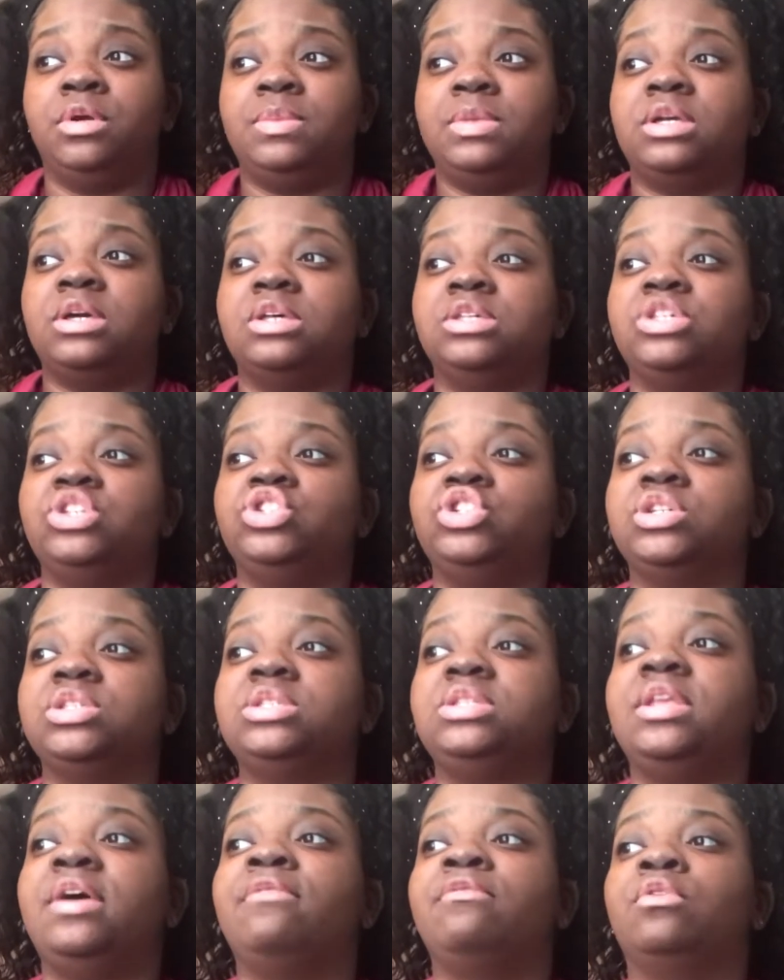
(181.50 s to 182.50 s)
because it
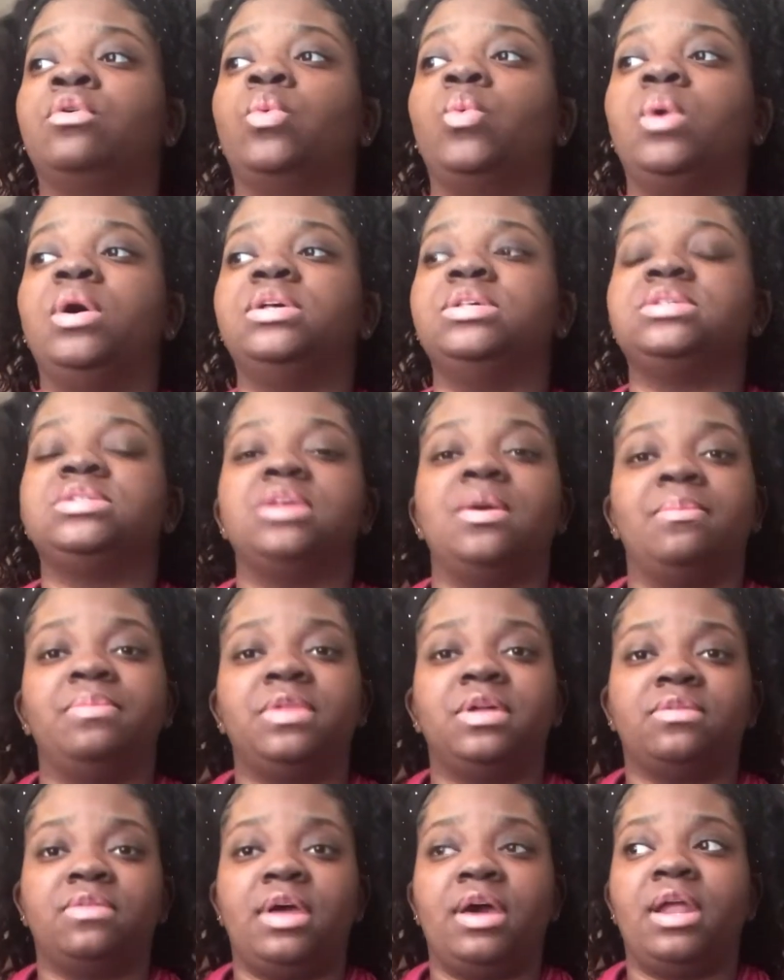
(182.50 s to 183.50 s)
just never was
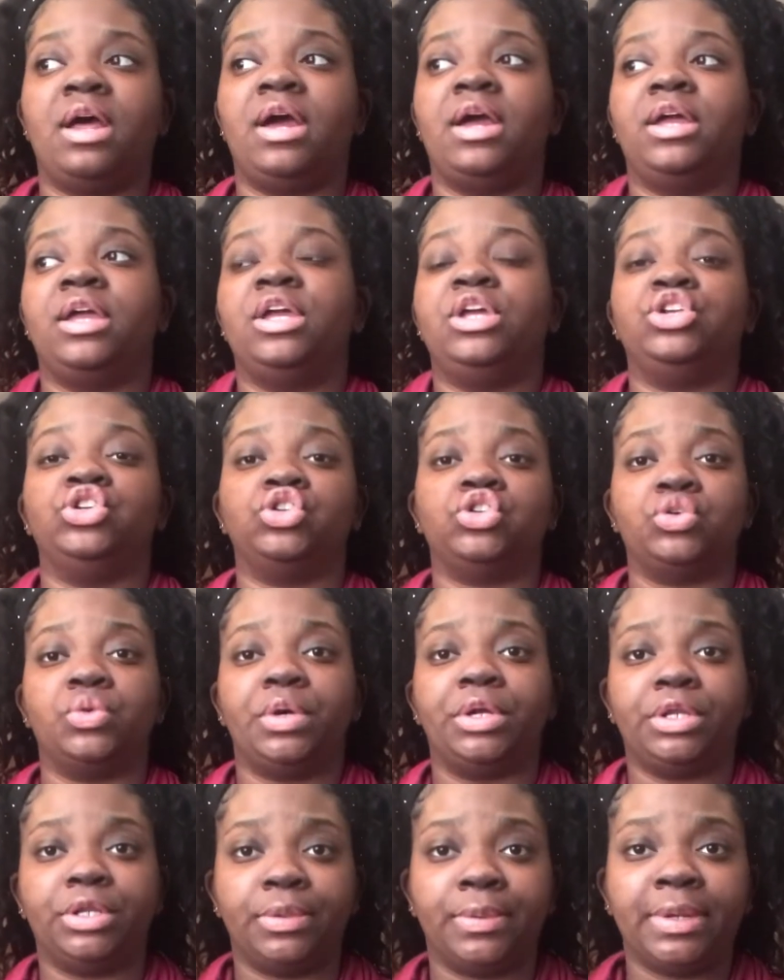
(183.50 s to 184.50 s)
something that I
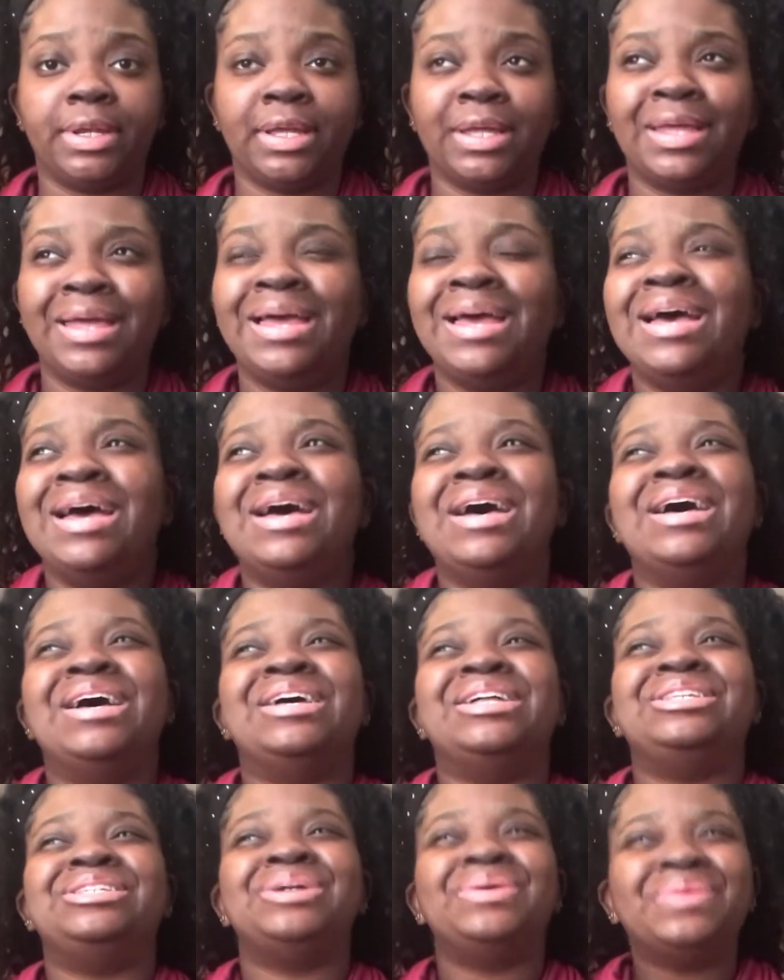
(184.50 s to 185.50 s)
enjoy doing.
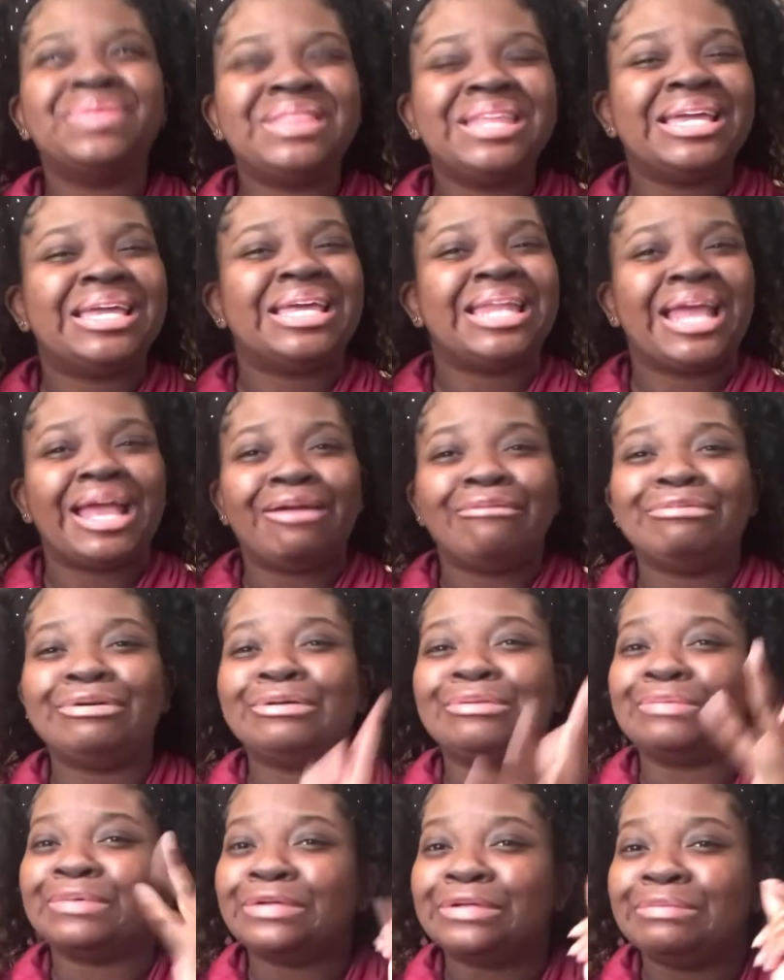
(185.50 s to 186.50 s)
Don't think it ever
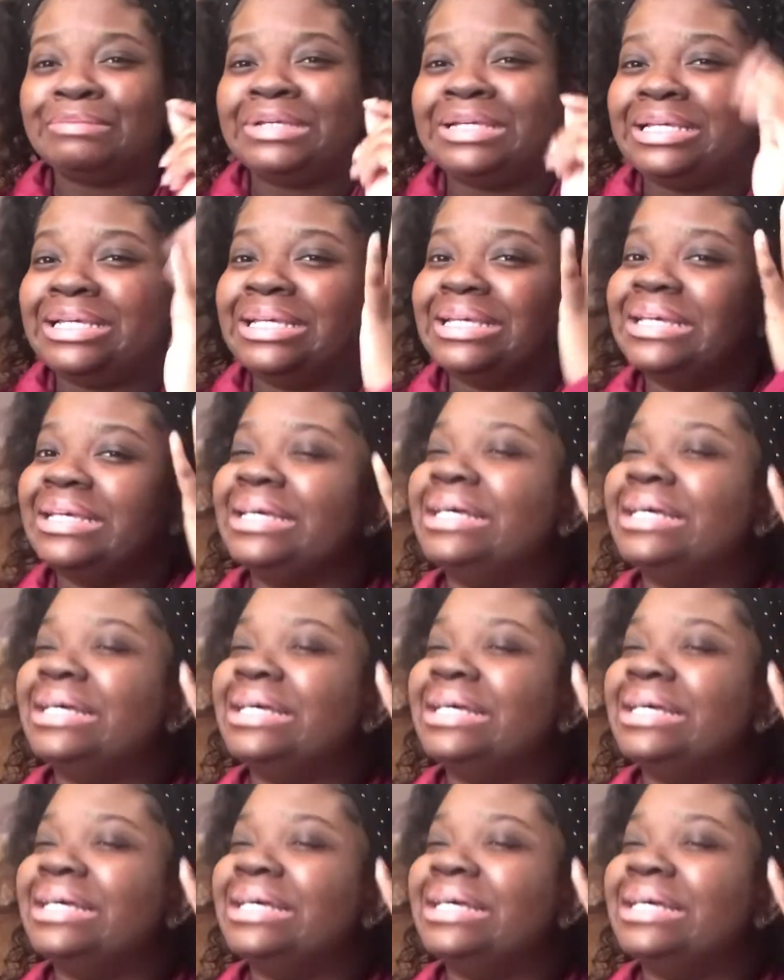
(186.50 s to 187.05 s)
will be.